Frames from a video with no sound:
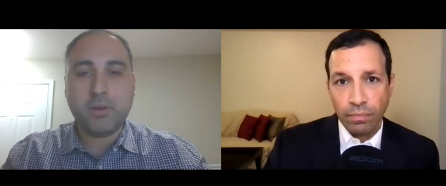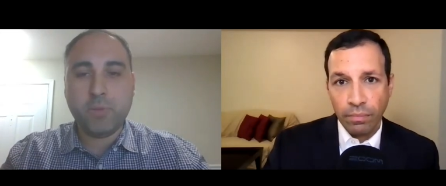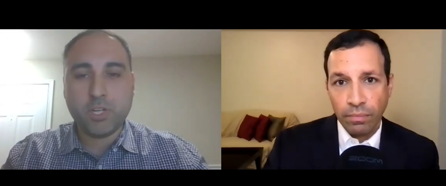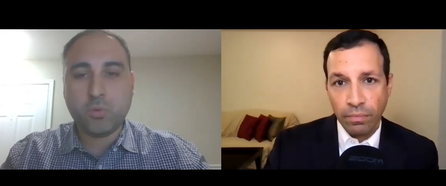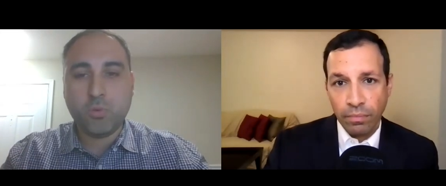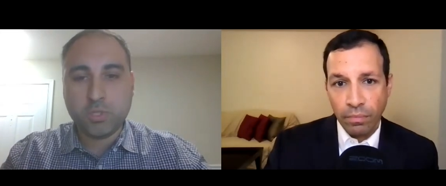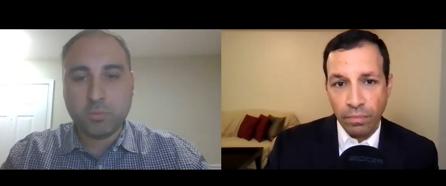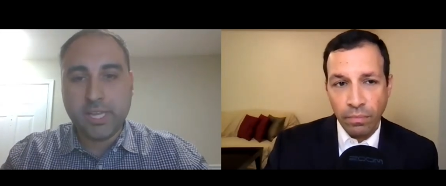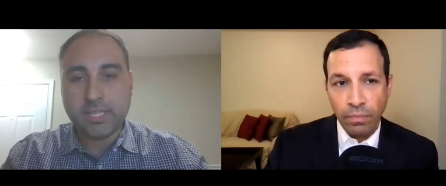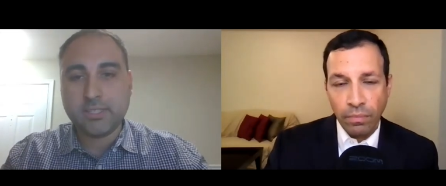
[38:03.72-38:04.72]
Speaker 1: a much worse
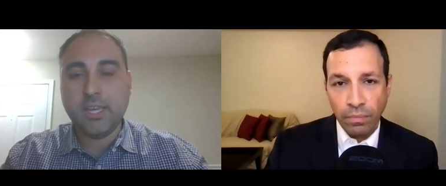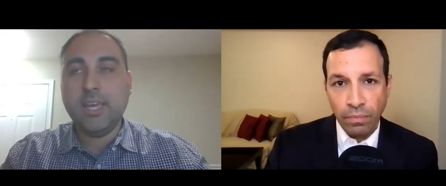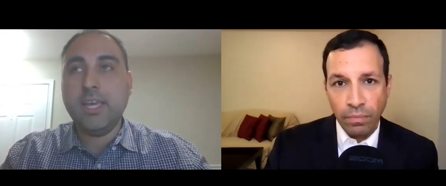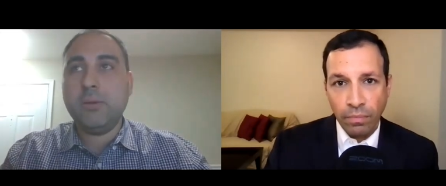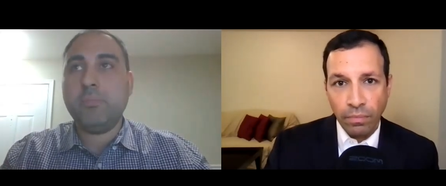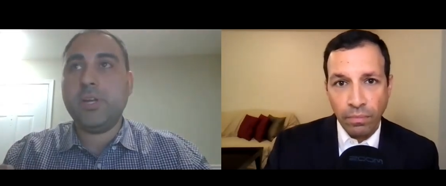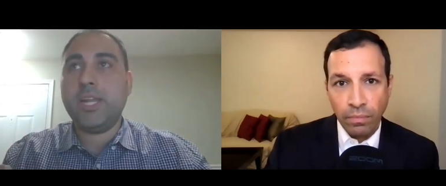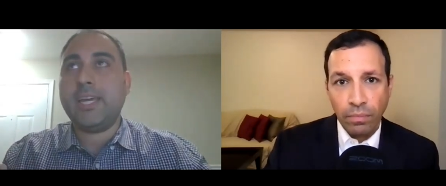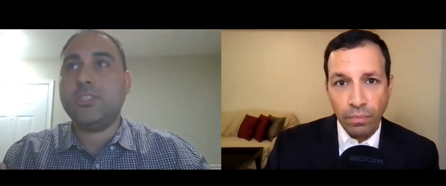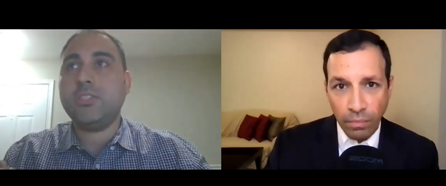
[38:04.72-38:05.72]
place.
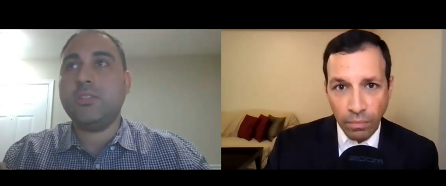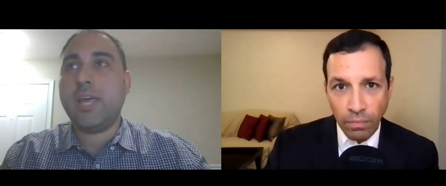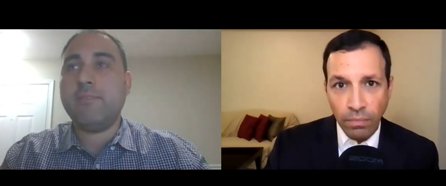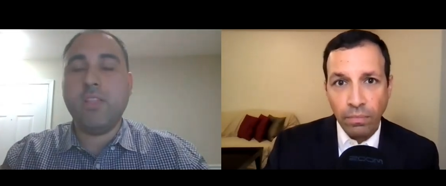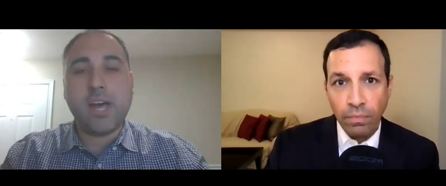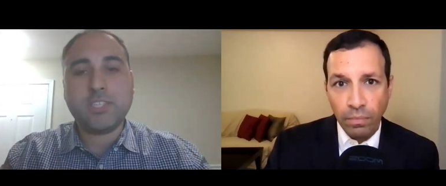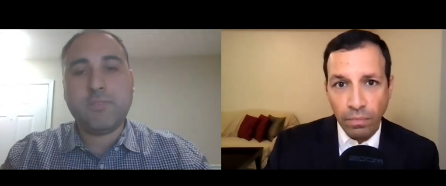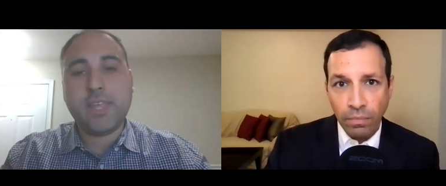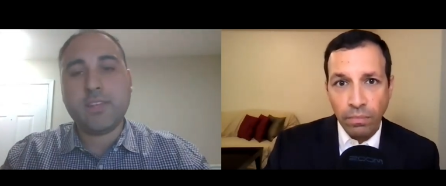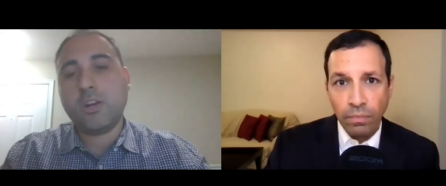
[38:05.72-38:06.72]
But I just have
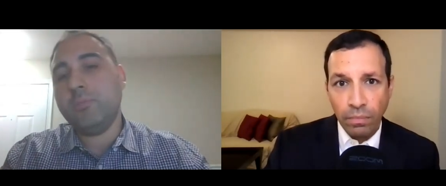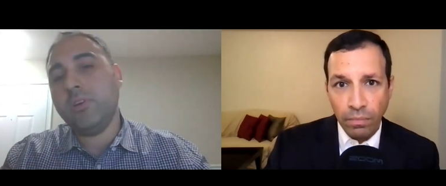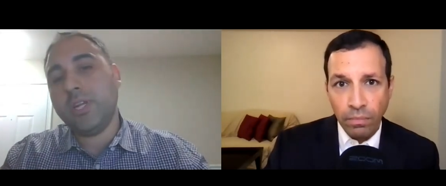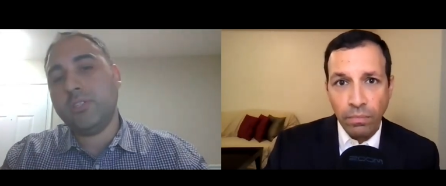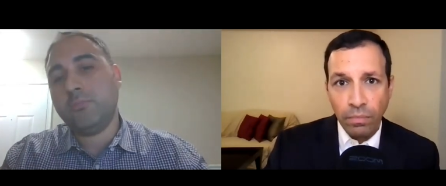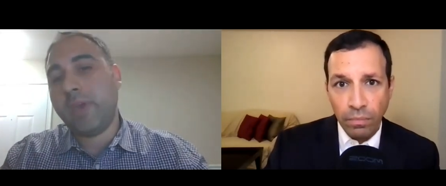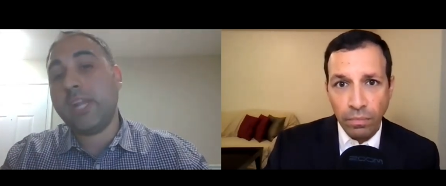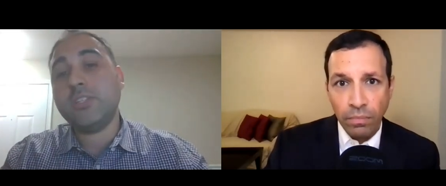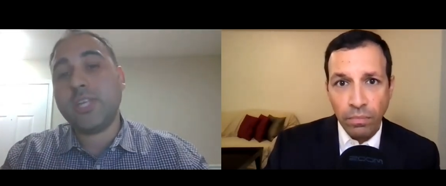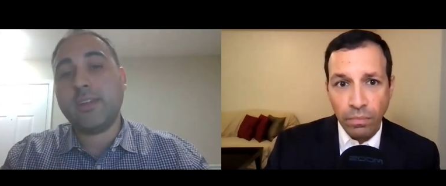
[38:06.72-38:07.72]
lost faith in our ability to
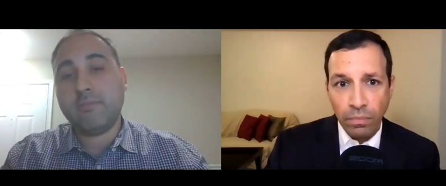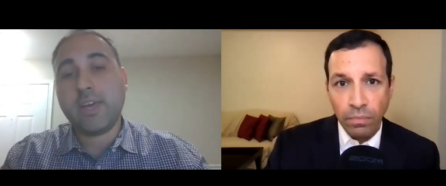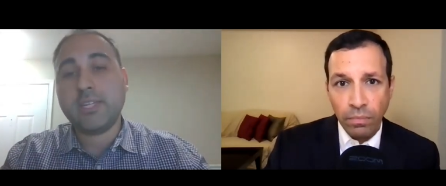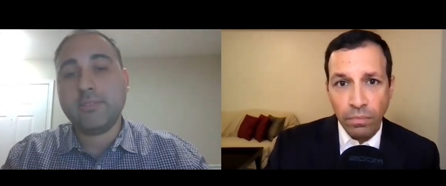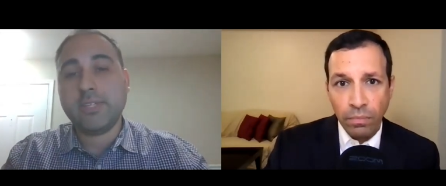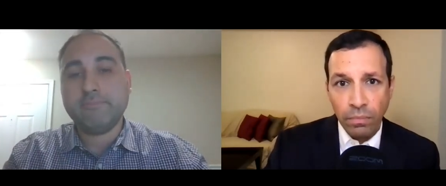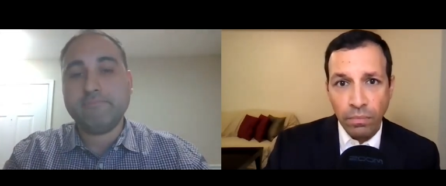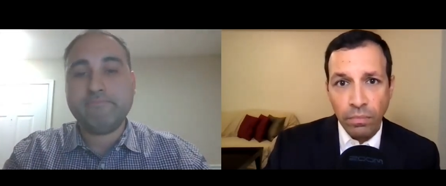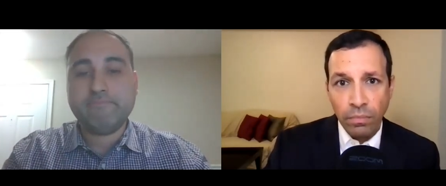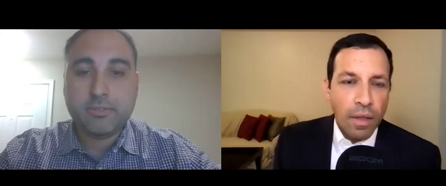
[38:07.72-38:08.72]
manage that effectively.
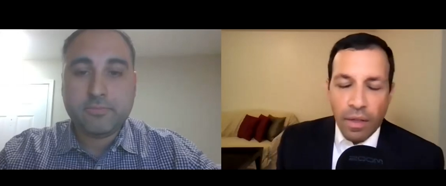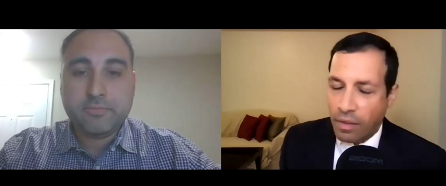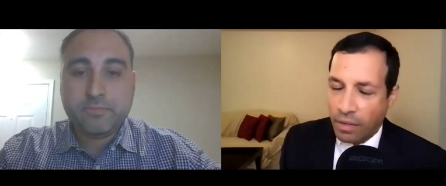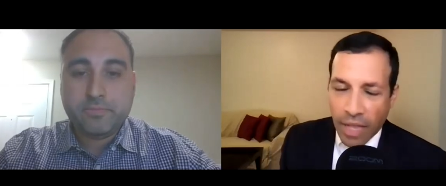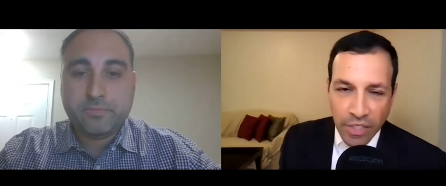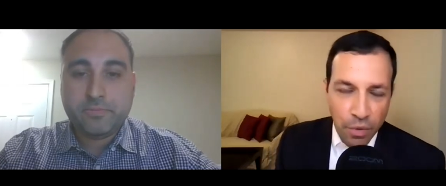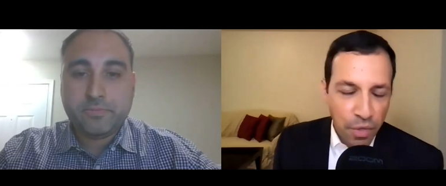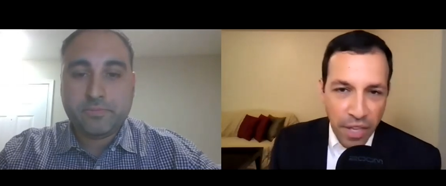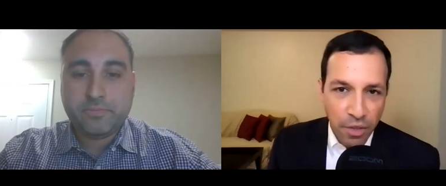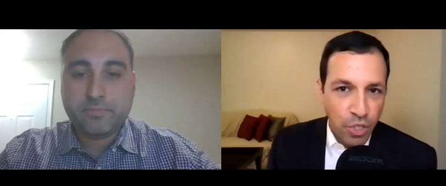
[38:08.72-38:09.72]
Speaker 2: Laszlo,
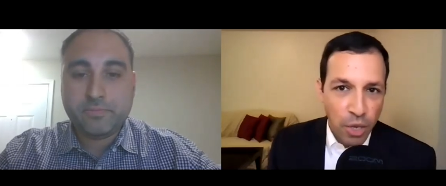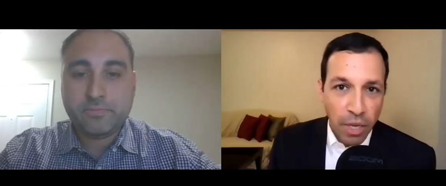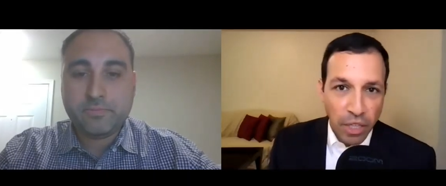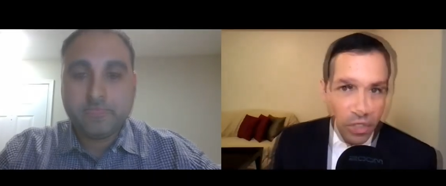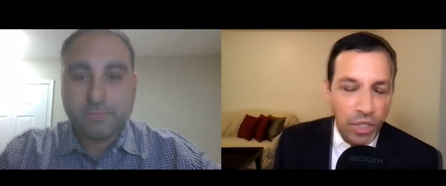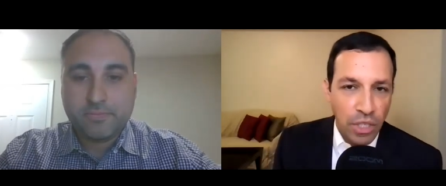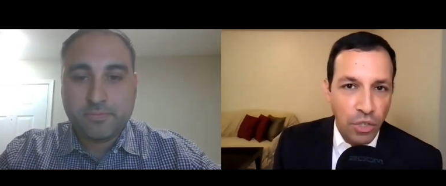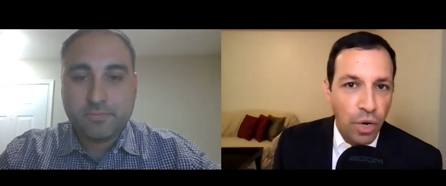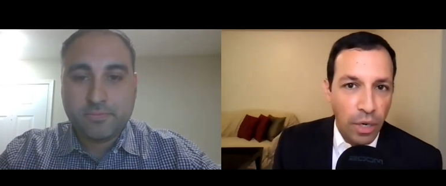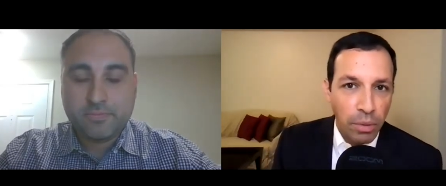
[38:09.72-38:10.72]
thank you so much. Just
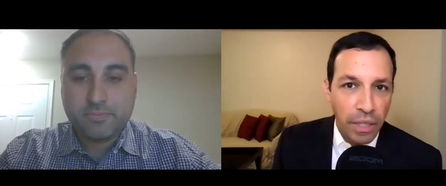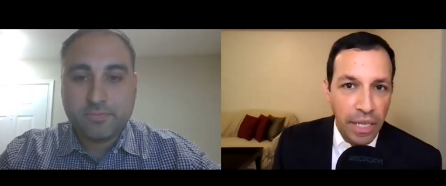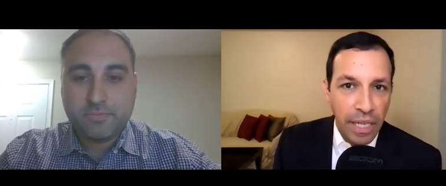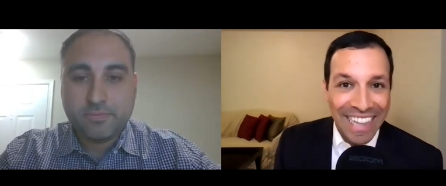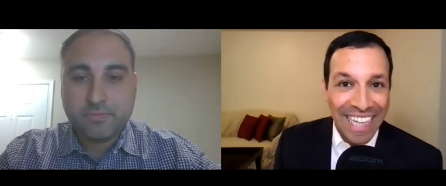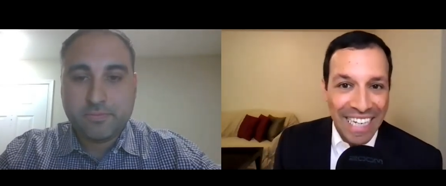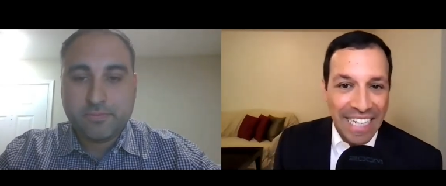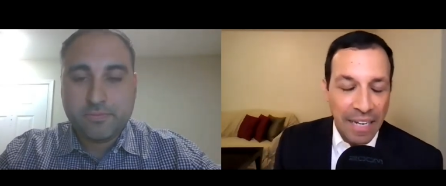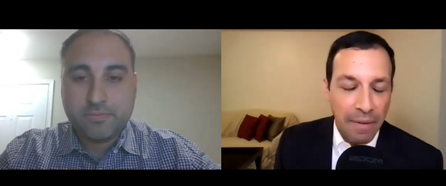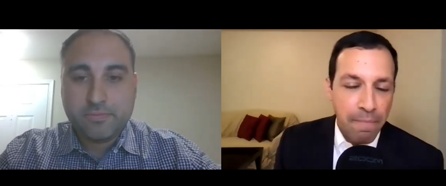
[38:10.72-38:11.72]
incredibly
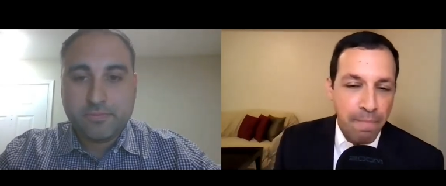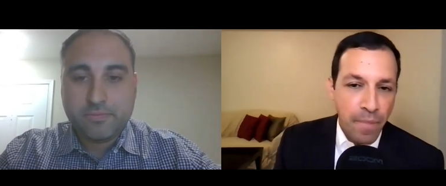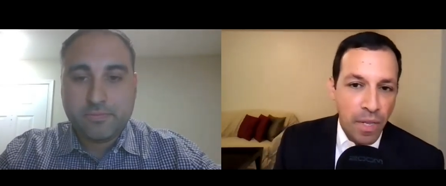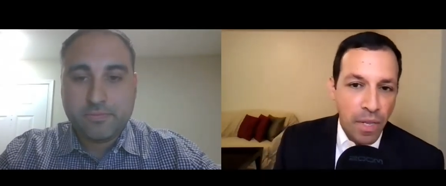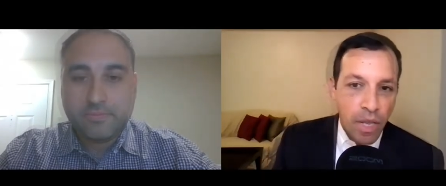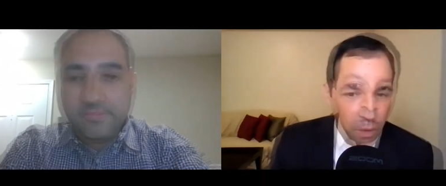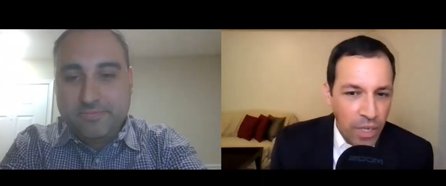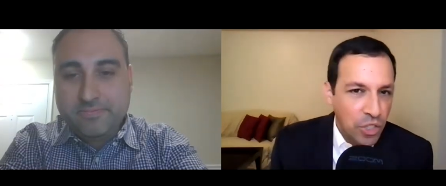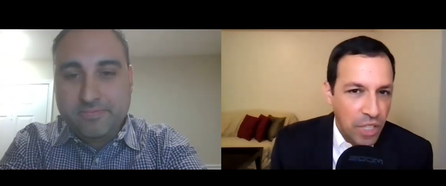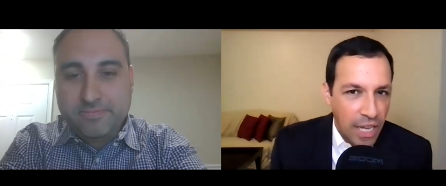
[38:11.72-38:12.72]
enlightening. I
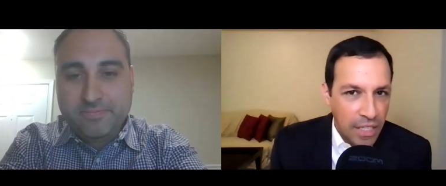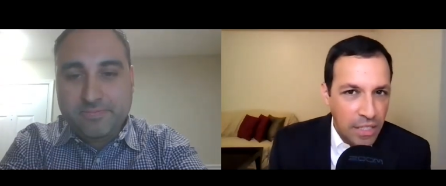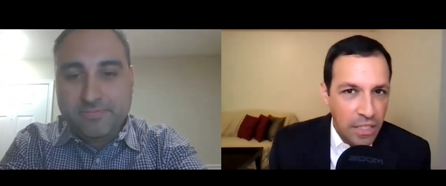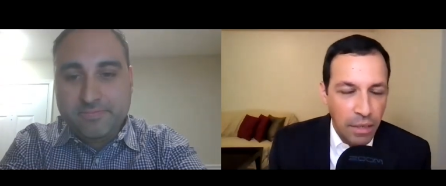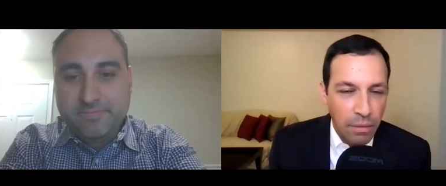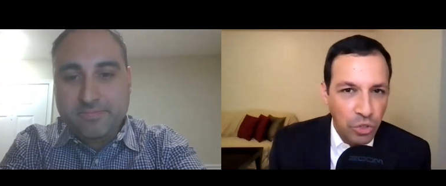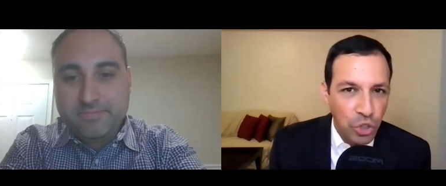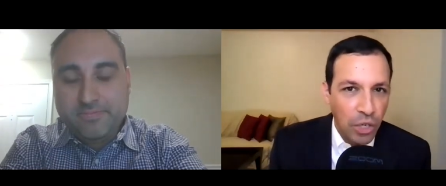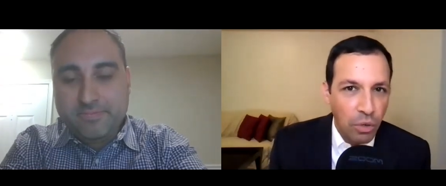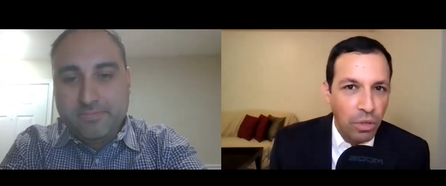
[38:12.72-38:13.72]
want to just ask some
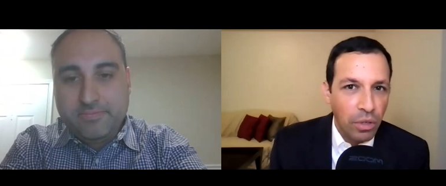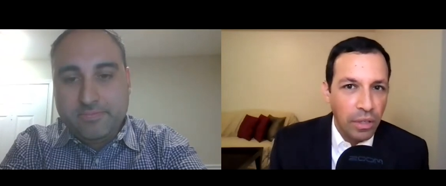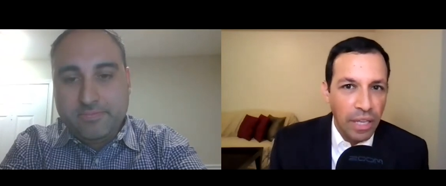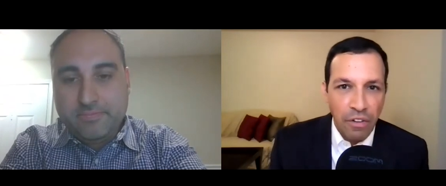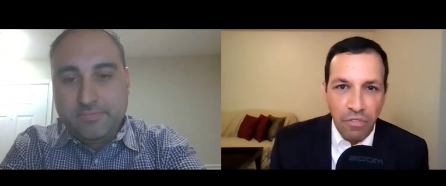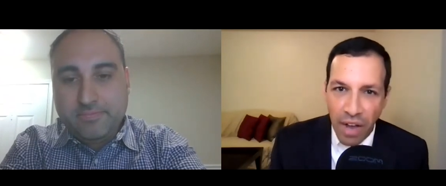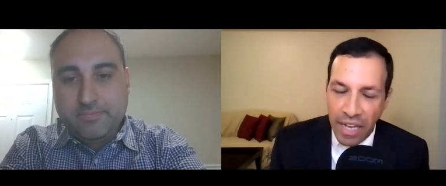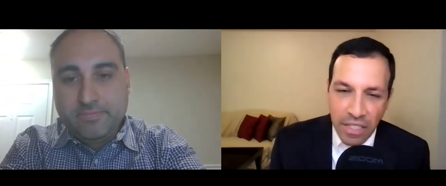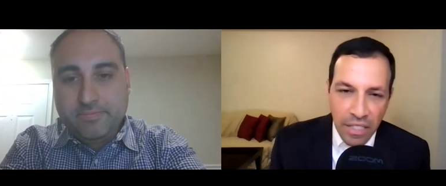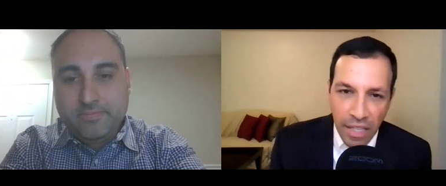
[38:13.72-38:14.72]
general
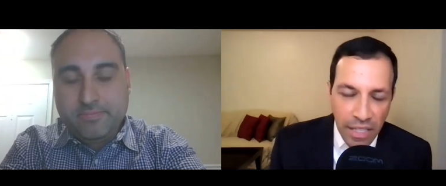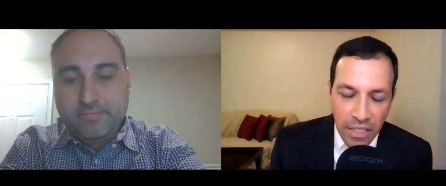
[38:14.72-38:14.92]
advice and